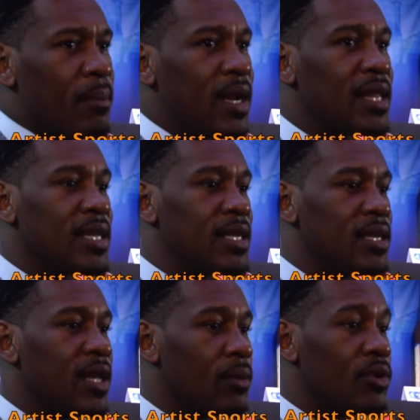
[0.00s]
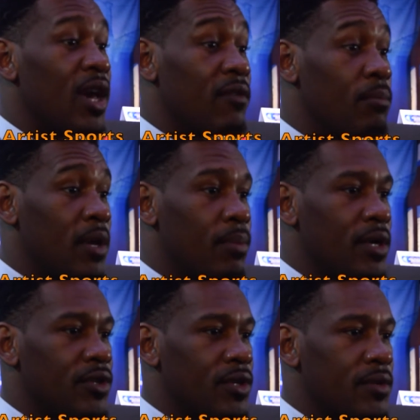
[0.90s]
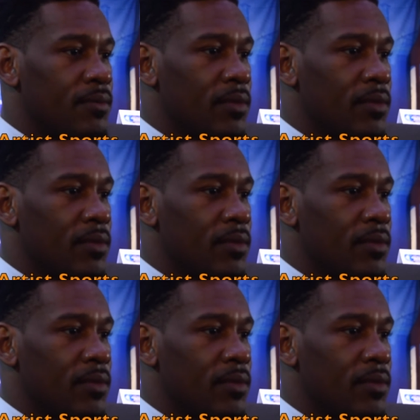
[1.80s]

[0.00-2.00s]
But at the end of the day, when you have a big puncher,